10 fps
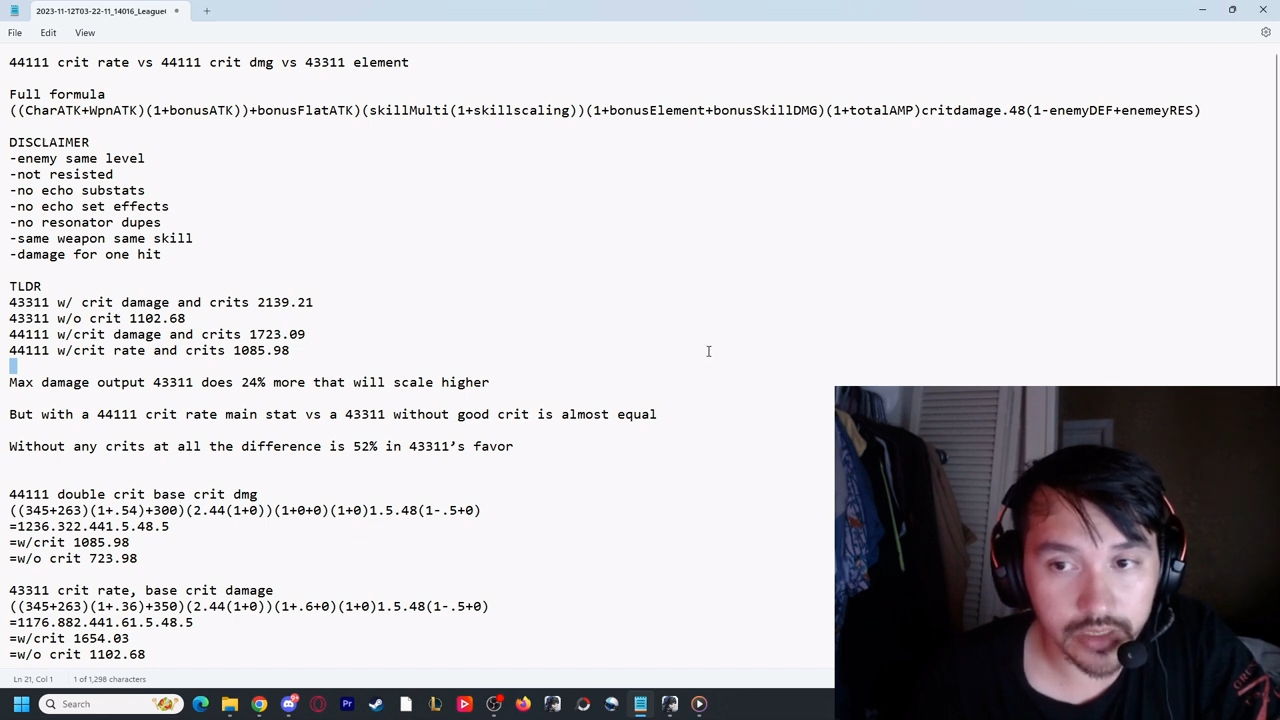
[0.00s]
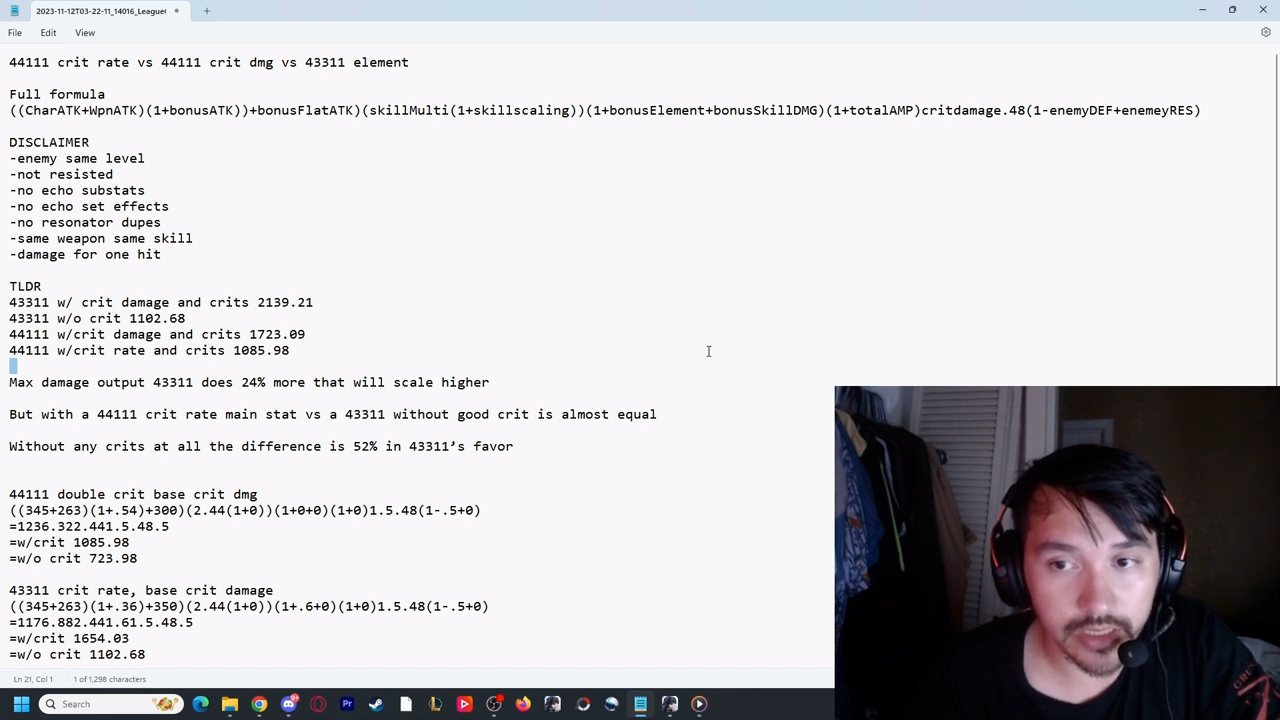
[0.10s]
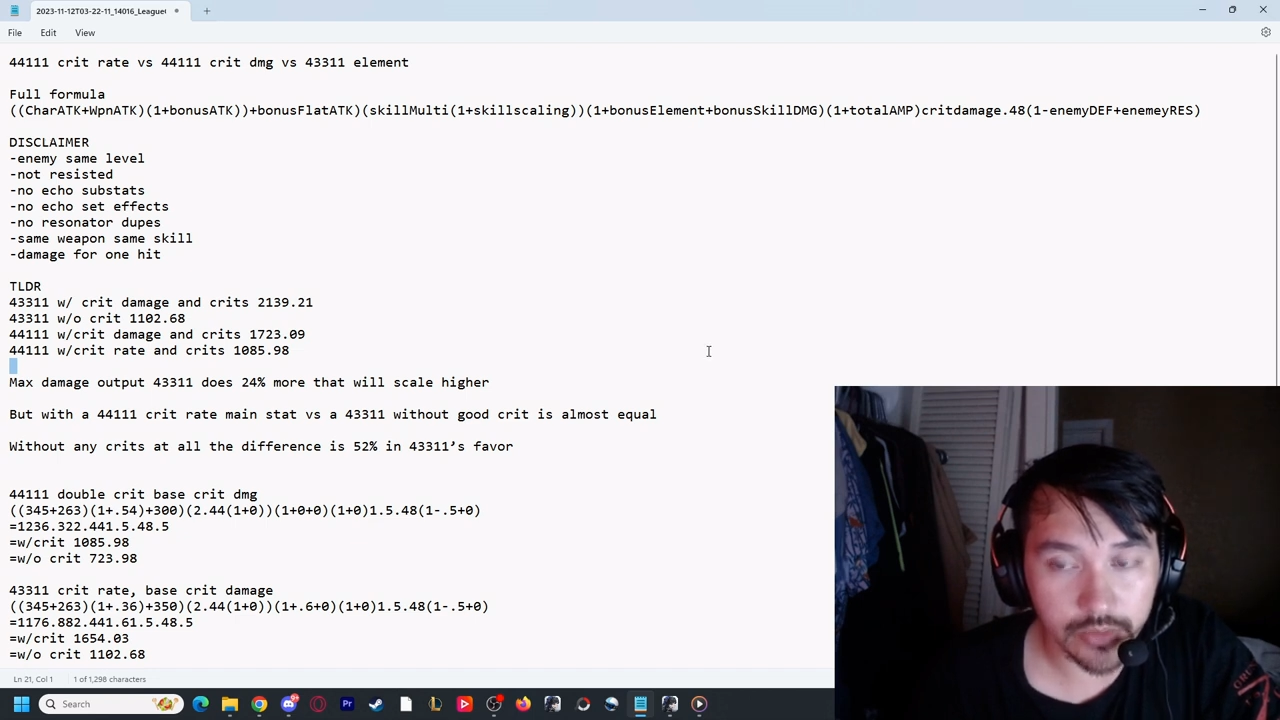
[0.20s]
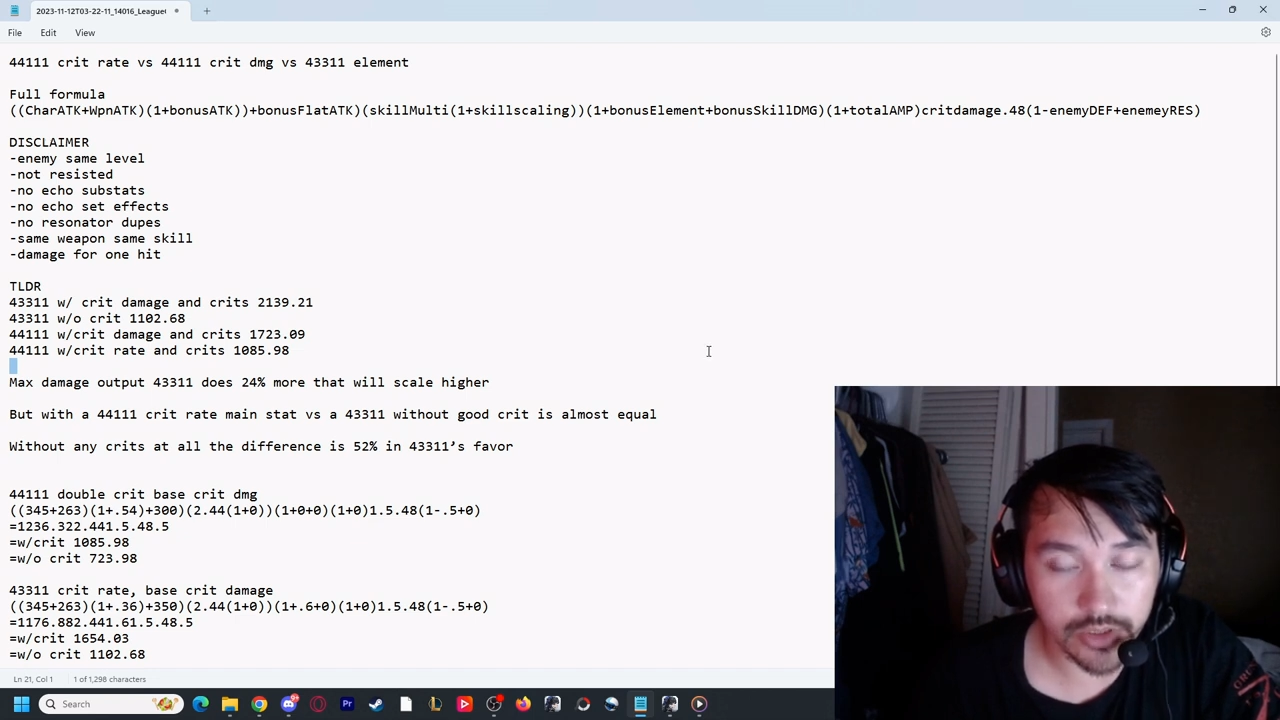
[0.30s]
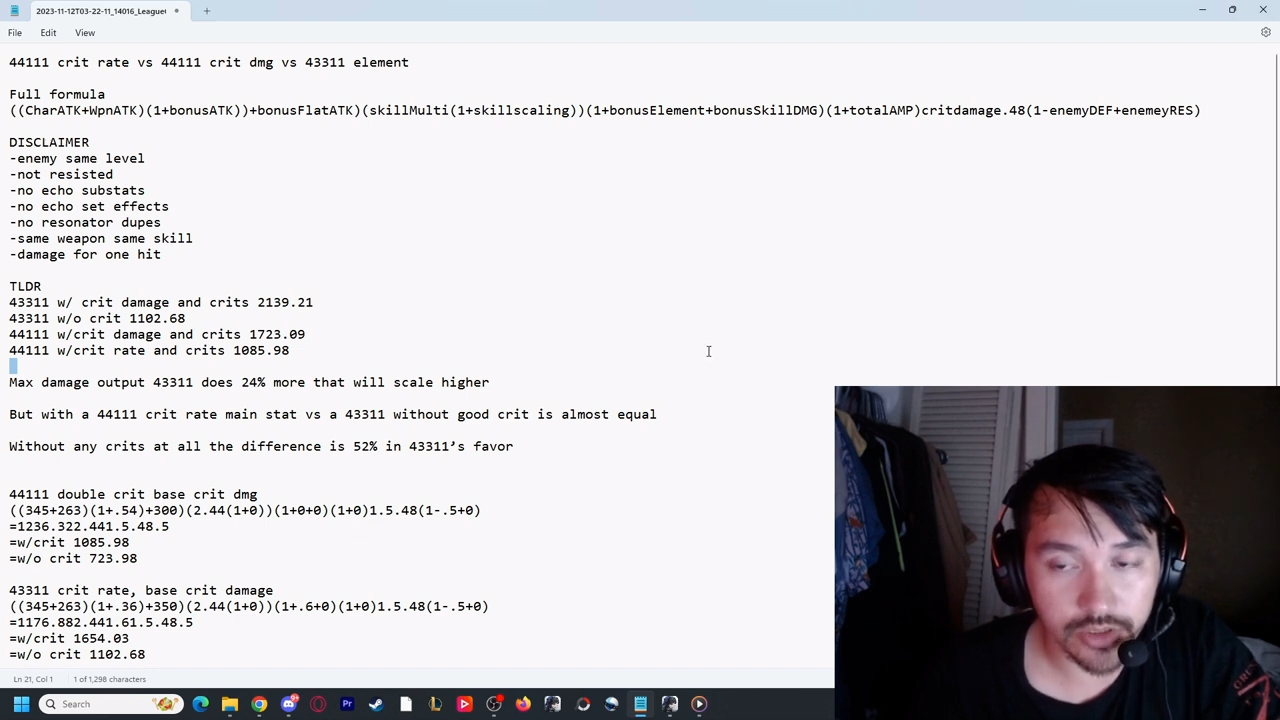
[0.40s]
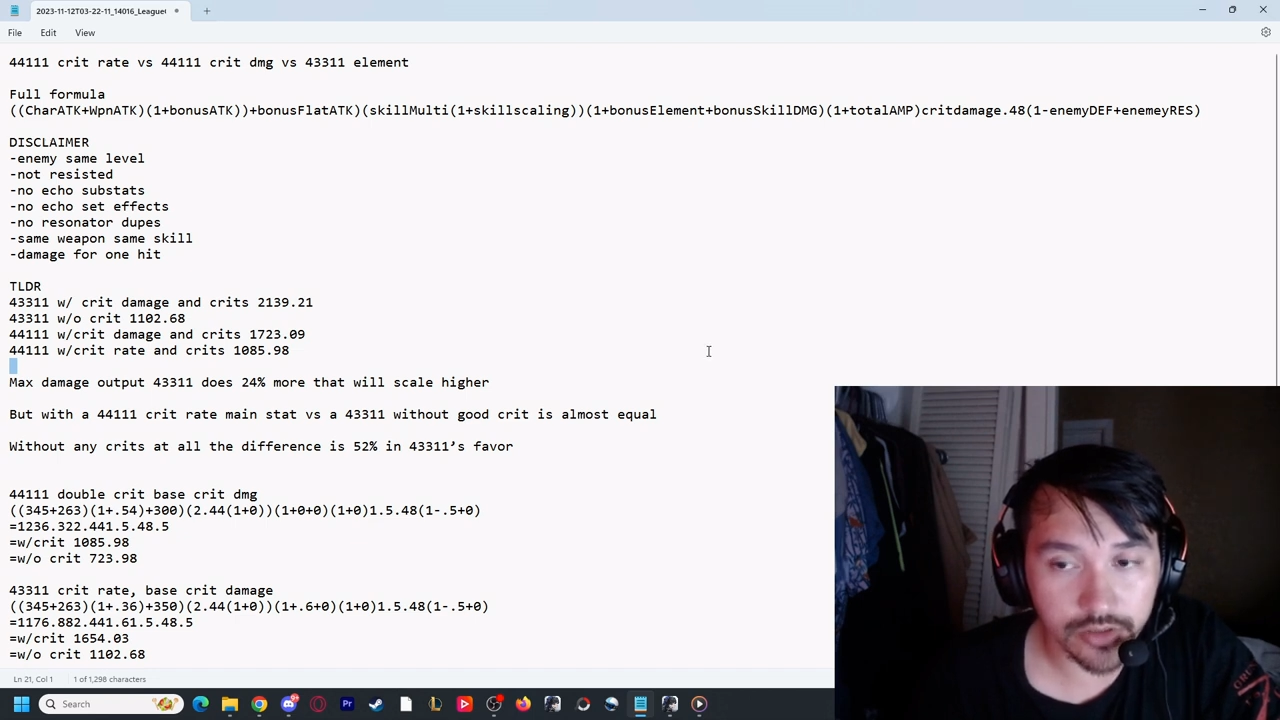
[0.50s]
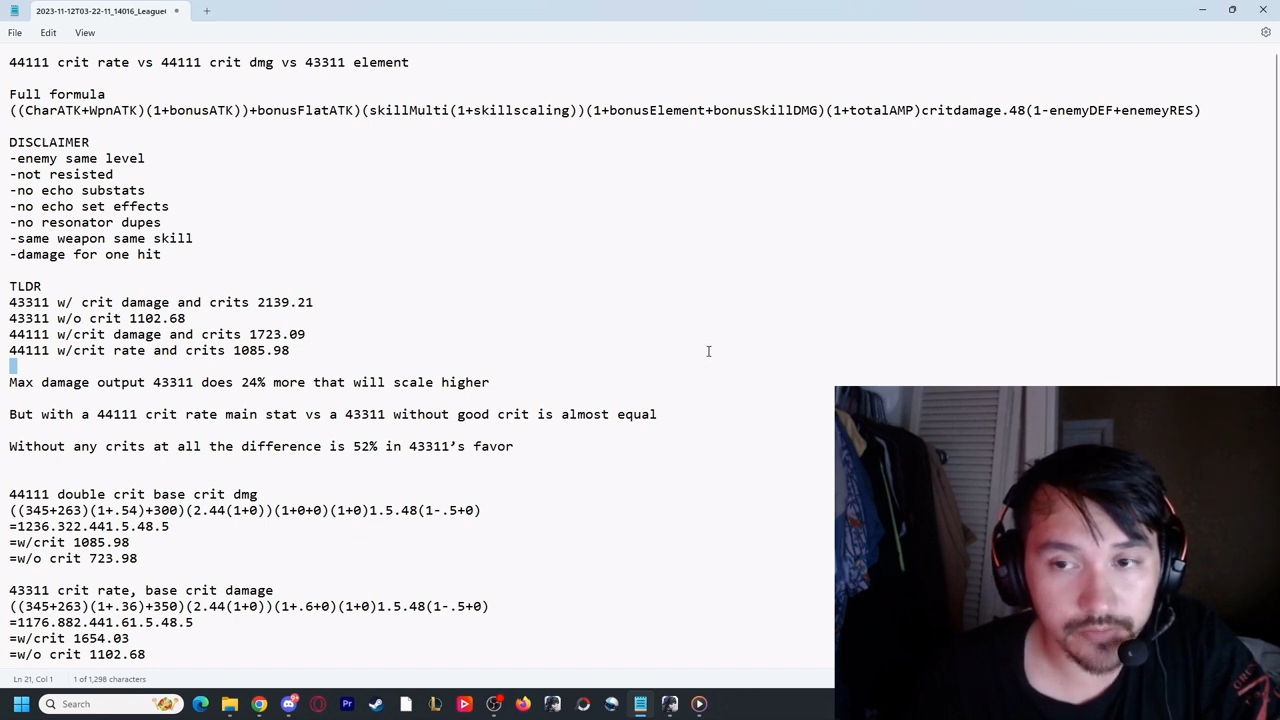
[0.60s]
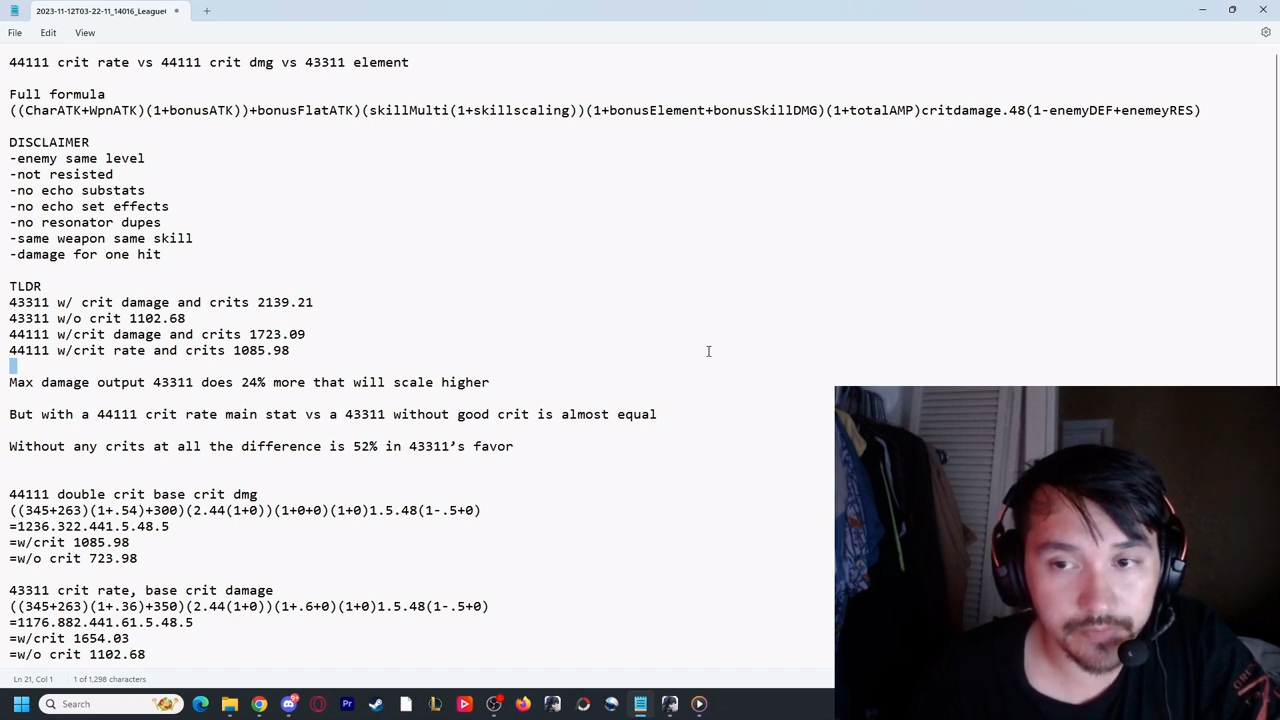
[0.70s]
damage.